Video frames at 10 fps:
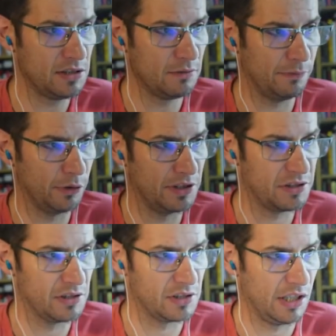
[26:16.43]
For
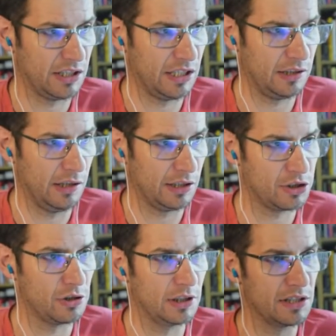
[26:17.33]
instance, I can
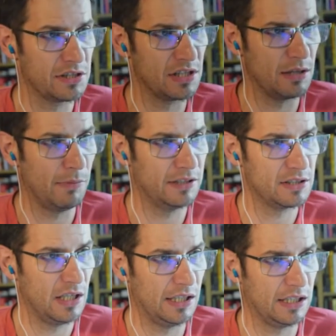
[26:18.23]
actually see
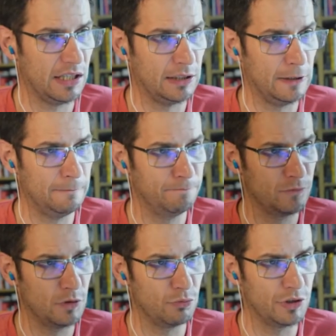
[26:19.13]
I can
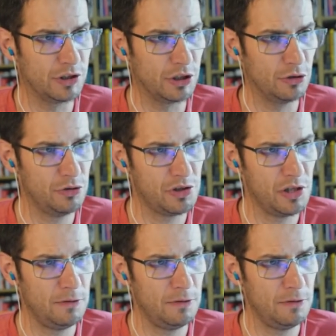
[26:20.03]
reduce